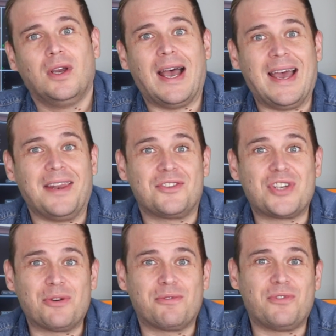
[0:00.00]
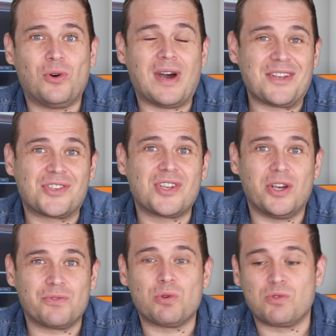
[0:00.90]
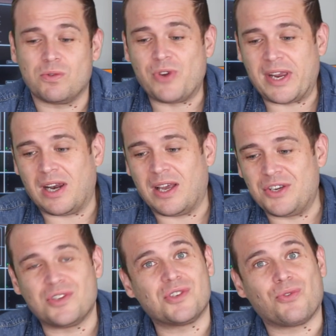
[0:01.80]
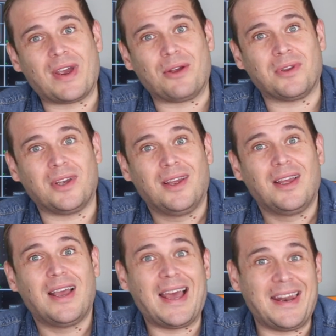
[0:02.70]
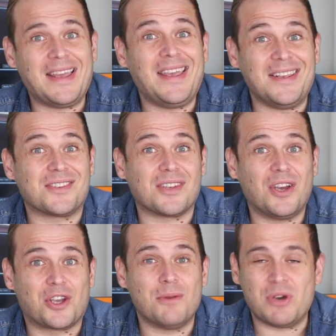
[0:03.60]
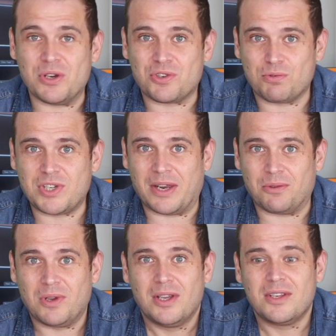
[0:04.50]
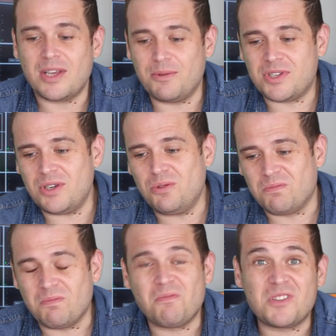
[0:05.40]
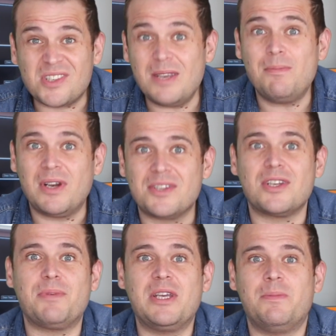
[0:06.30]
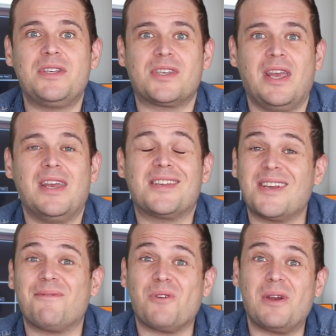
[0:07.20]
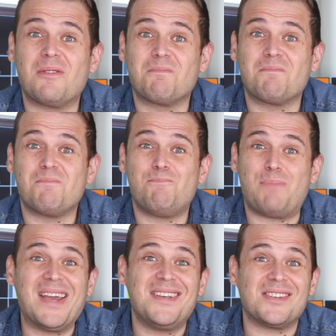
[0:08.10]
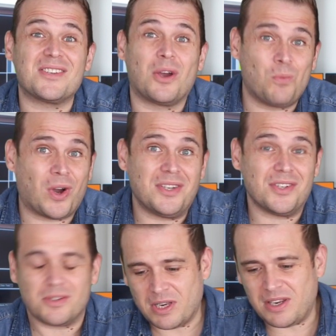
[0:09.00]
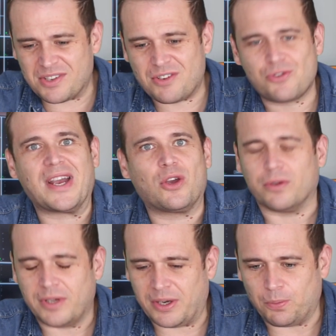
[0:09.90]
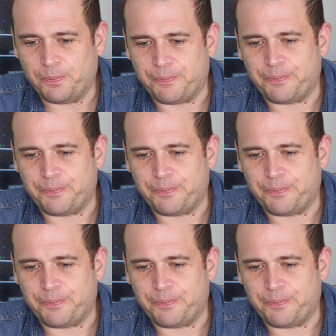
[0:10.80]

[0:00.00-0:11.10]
And Channel 4 has certain rules and regulations around it, and it is a commercial channel. So it's still similar to the BBC, except for it pays its own wages. Let's crack on. Hang on.